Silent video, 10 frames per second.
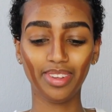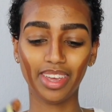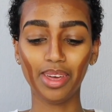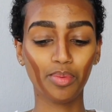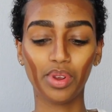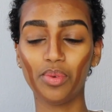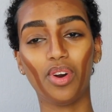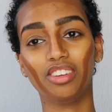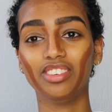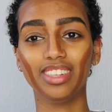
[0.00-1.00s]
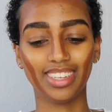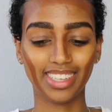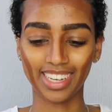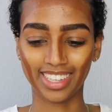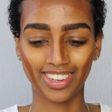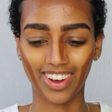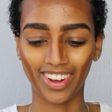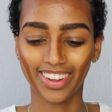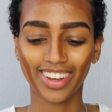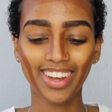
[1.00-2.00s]
to keep re-watching this
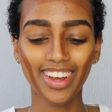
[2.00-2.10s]
TikTok.